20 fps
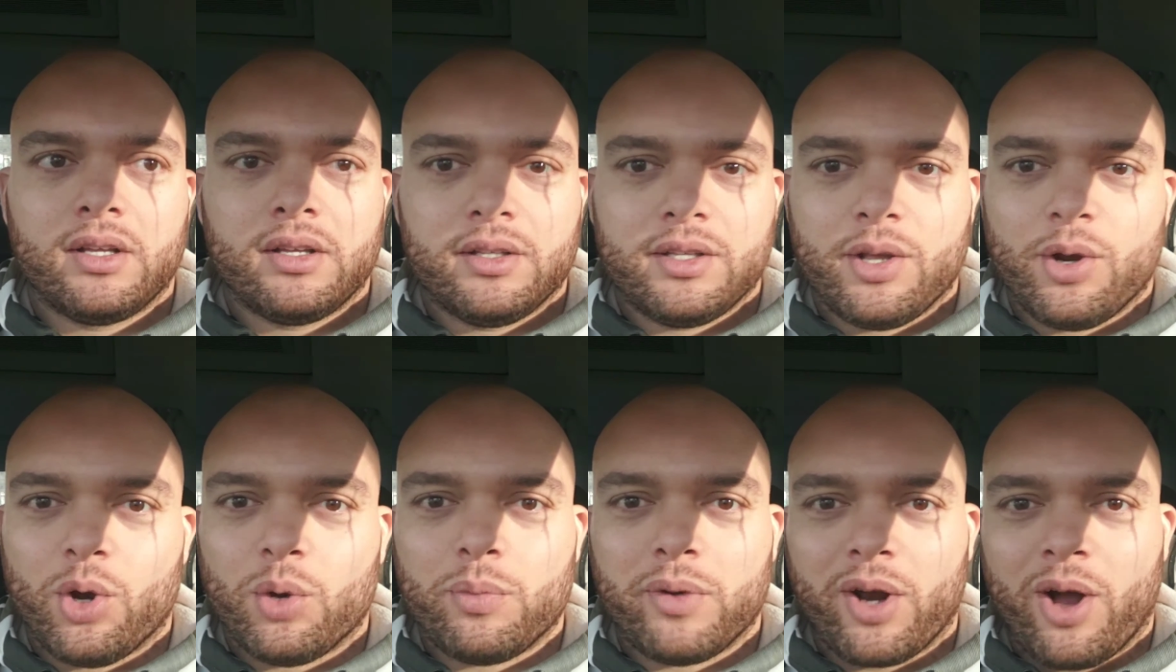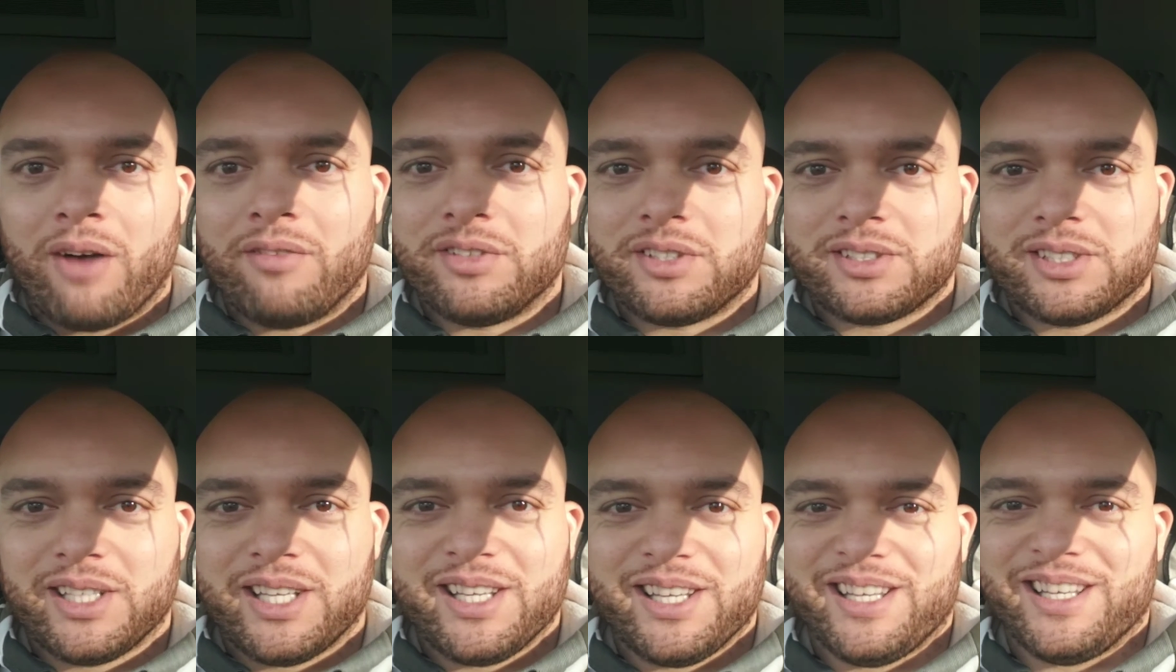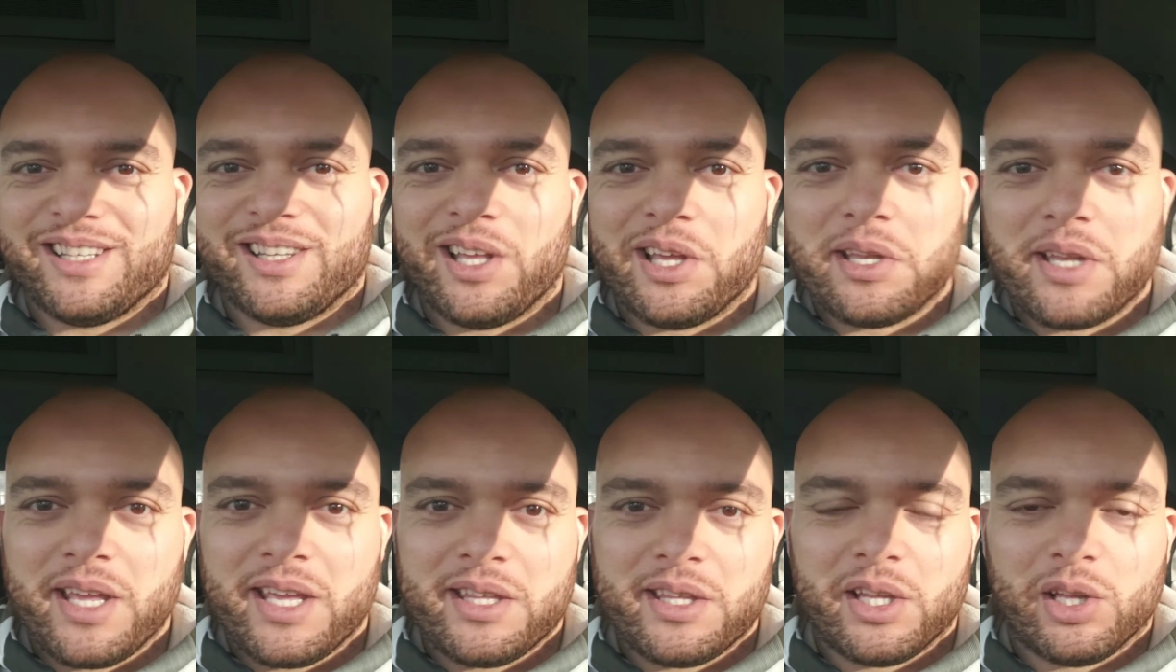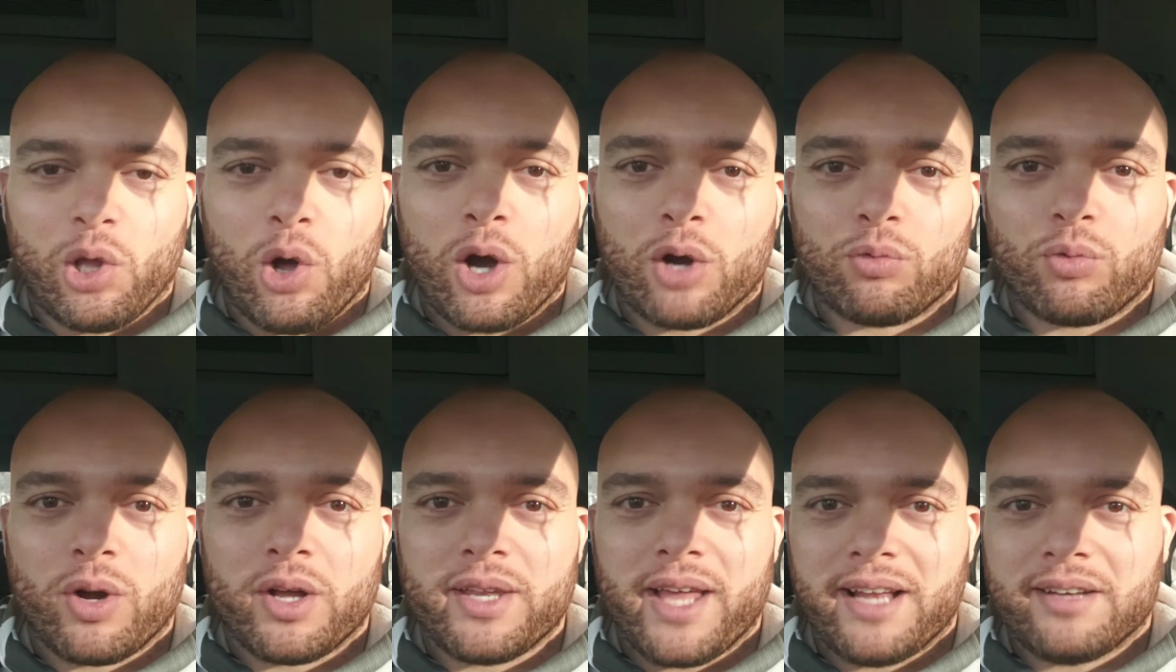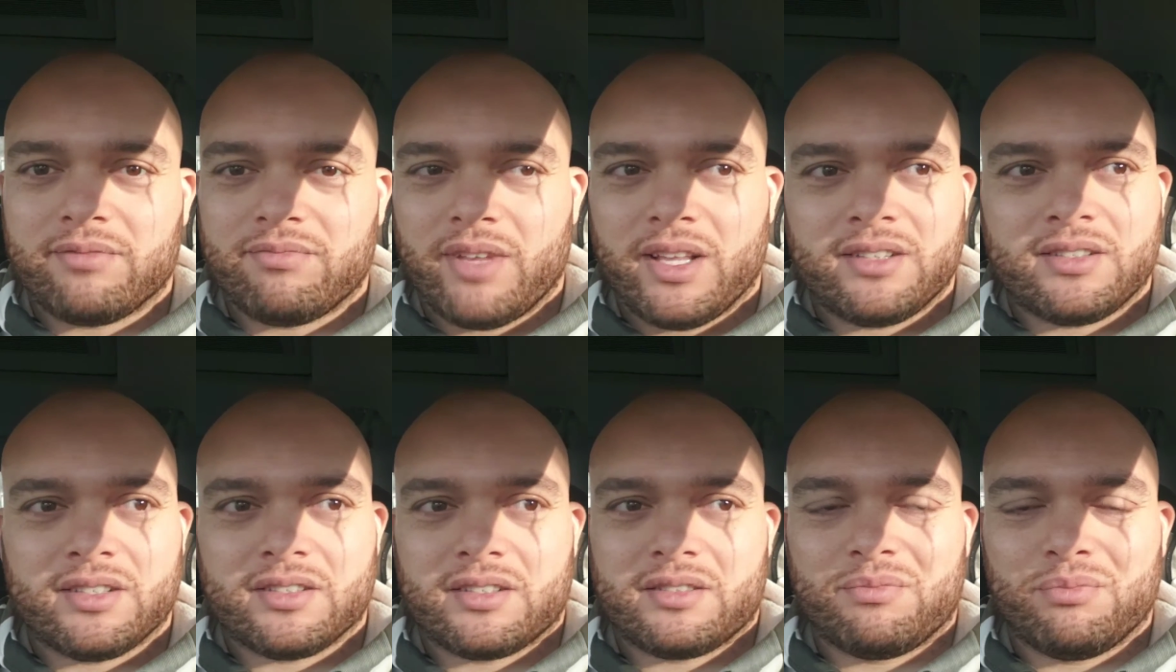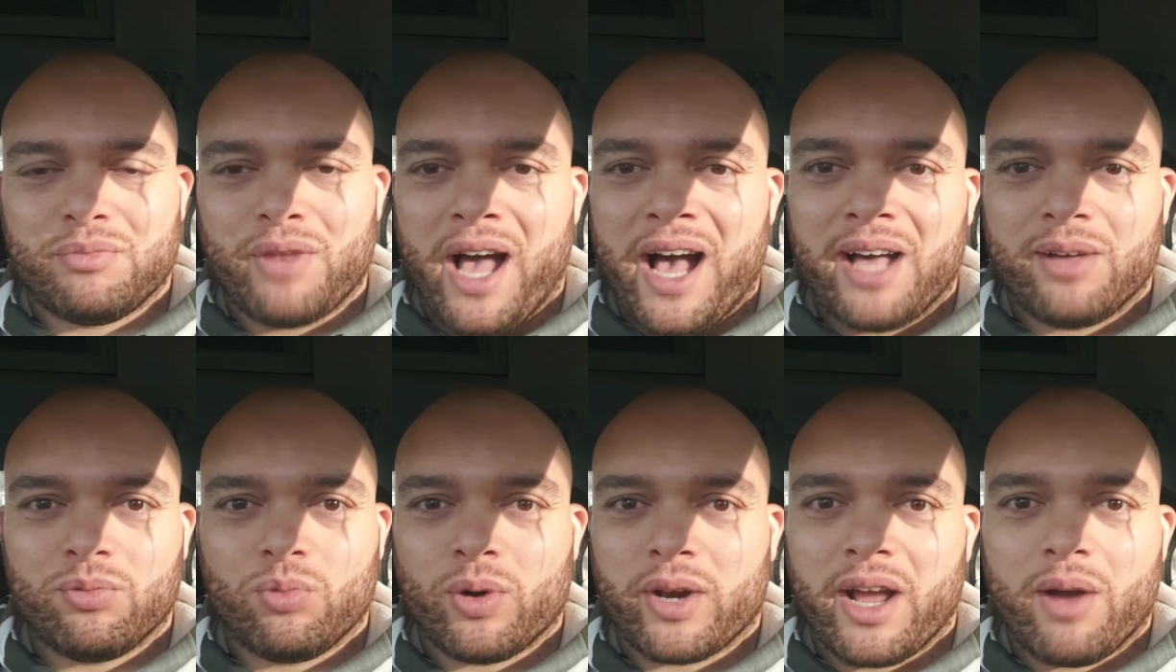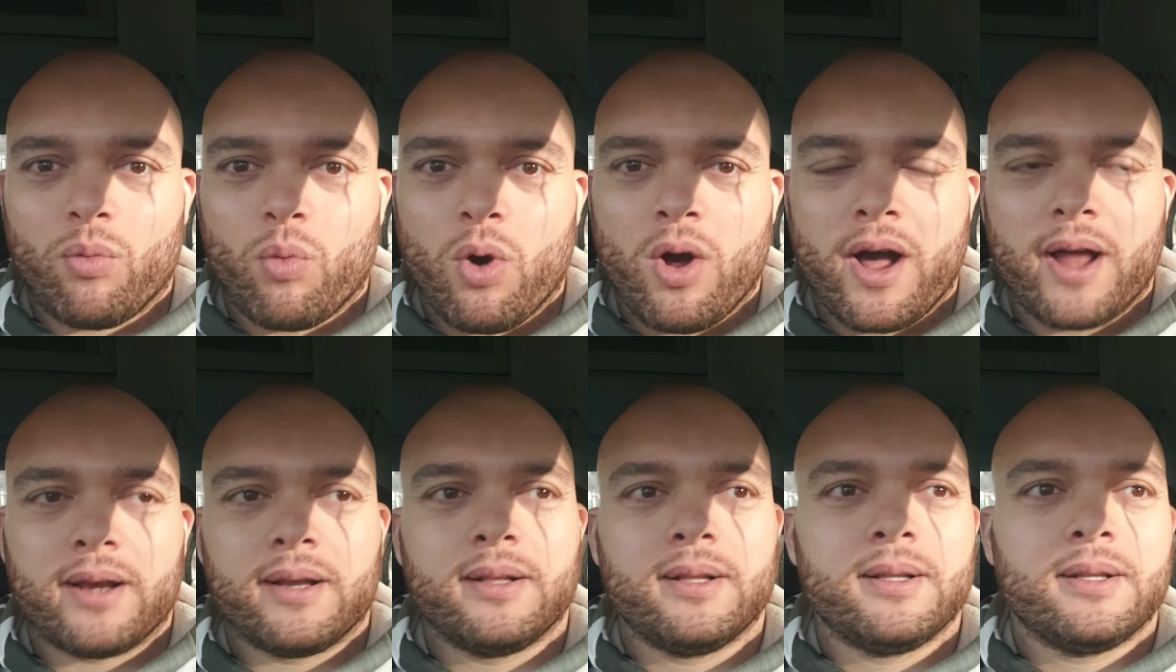but obviously in the long run, that it's just not what I want.